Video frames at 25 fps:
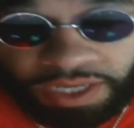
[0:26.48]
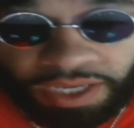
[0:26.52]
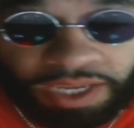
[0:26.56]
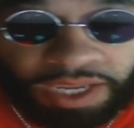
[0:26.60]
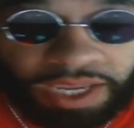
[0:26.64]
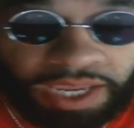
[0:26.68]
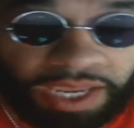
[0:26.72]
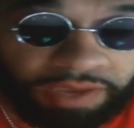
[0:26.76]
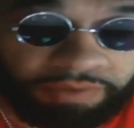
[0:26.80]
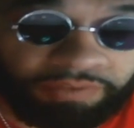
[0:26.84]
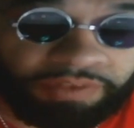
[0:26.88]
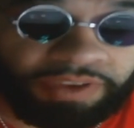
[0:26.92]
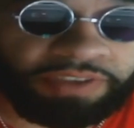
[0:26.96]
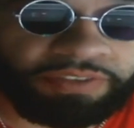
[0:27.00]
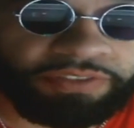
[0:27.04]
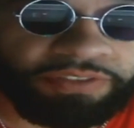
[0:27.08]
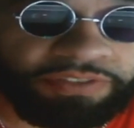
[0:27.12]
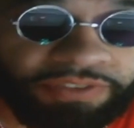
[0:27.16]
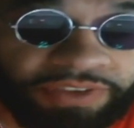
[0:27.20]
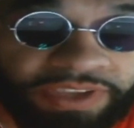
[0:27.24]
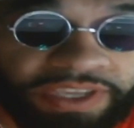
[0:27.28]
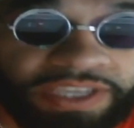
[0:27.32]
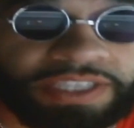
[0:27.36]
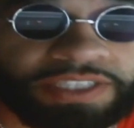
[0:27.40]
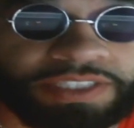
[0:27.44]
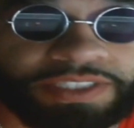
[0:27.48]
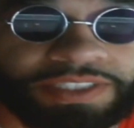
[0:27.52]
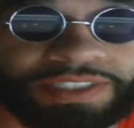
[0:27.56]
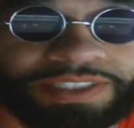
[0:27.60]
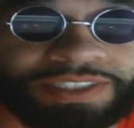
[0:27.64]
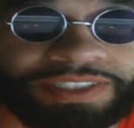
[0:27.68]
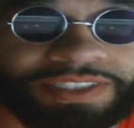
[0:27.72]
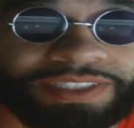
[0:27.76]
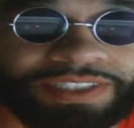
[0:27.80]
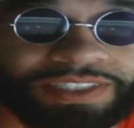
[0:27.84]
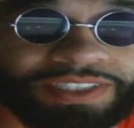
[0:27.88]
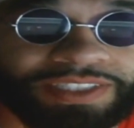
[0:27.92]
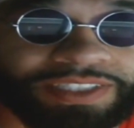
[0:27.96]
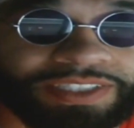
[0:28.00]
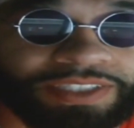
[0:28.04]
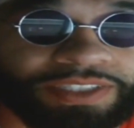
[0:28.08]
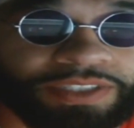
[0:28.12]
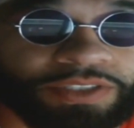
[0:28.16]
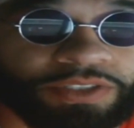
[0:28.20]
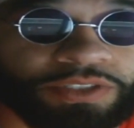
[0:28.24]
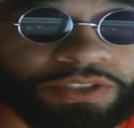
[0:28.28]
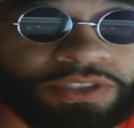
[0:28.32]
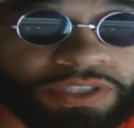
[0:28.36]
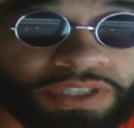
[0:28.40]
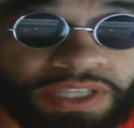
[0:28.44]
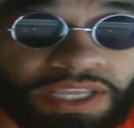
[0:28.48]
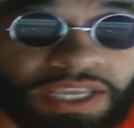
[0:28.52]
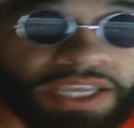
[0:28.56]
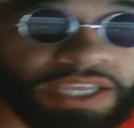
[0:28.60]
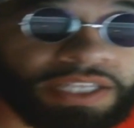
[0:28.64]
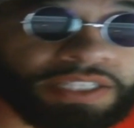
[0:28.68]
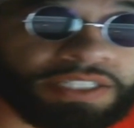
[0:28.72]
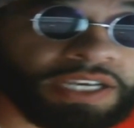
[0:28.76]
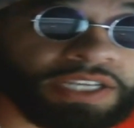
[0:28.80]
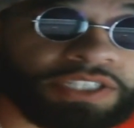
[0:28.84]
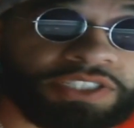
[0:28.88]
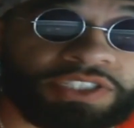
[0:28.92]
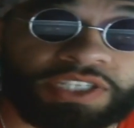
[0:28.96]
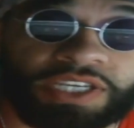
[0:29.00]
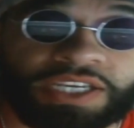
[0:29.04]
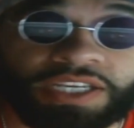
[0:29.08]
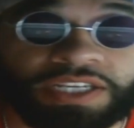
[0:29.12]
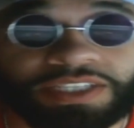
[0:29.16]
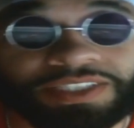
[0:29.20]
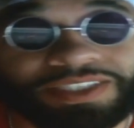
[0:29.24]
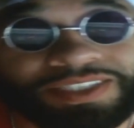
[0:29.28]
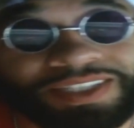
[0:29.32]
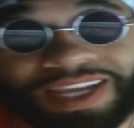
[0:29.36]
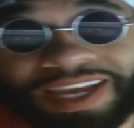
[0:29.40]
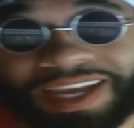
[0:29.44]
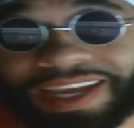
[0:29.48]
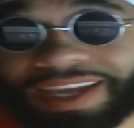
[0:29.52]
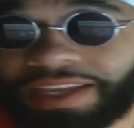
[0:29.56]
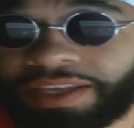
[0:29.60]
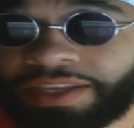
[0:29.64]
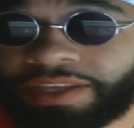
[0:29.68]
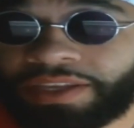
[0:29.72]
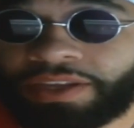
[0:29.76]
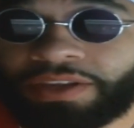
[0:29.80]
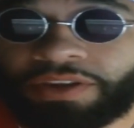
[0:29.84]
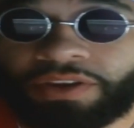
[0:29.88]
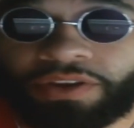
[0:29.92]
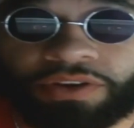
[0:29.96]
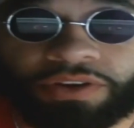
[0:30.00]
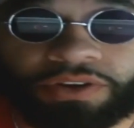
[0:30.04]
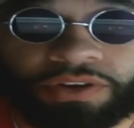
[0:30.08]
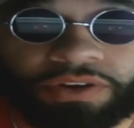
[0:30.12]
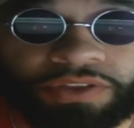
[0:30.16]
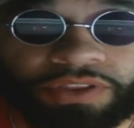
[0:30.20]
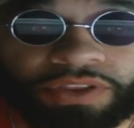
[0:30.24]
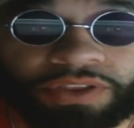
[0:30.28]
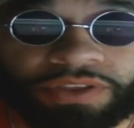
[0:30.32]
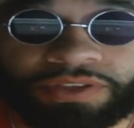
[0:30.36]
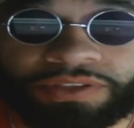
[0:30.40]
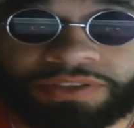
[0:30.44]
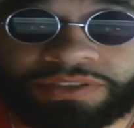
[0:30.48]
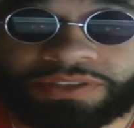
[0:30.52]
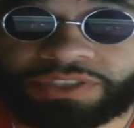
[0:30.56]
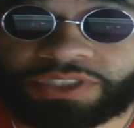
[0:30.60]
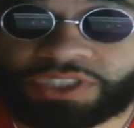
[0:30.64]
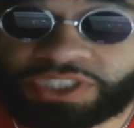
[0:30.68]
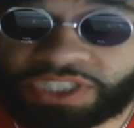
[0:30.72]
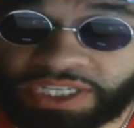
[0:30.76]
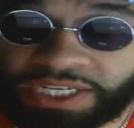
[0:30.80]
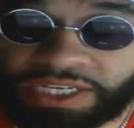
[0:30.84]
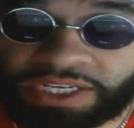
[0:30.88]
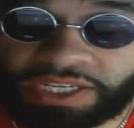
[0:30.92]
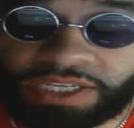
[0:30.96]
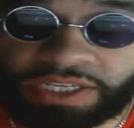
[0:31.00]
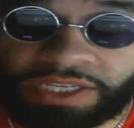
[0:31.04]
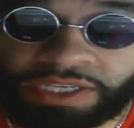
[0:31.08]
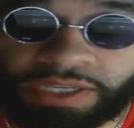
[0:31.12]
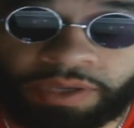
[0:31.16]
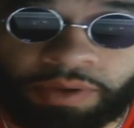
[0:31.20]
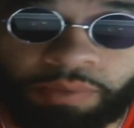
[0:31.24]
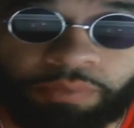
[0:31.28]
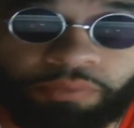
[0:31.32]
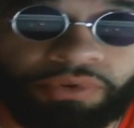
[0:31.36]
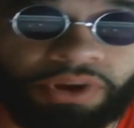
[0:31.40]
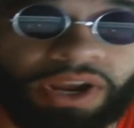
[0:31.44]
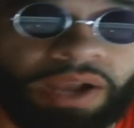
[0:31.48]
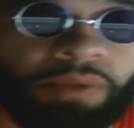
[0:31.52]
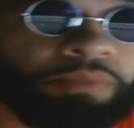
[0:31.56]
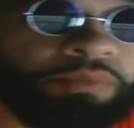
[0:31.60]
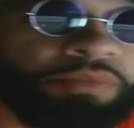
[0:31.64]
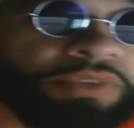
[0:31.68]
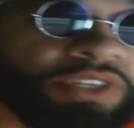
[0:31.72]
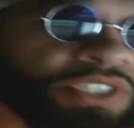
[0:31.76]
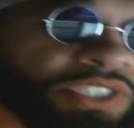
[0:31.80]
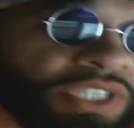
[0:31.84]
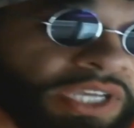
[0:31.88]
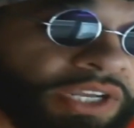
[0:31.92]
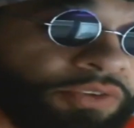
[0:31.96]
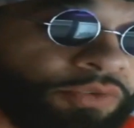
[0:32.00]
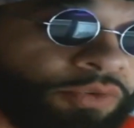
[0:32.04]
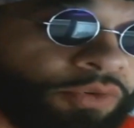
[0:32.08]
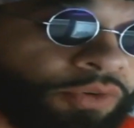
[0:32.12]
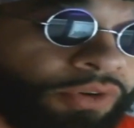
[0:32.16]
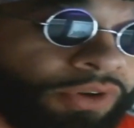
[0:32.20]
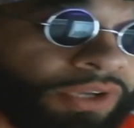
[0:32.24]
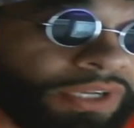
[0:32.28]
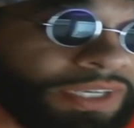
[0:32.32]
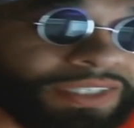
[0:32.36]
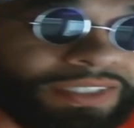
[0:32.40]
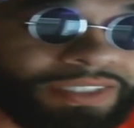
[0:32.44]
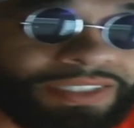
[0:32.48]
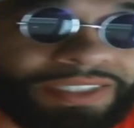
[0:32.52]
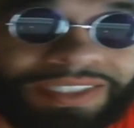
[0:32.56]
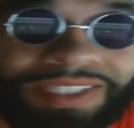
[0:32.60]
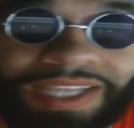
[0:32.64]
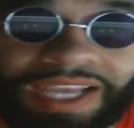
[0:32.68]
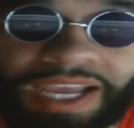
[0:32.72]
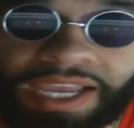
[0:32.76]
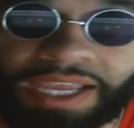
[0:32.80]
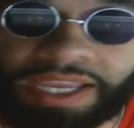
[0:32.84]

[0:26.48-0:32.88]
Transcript: have a fix to the anti-cheat, and it's not, or the cheating problem in general, and it's not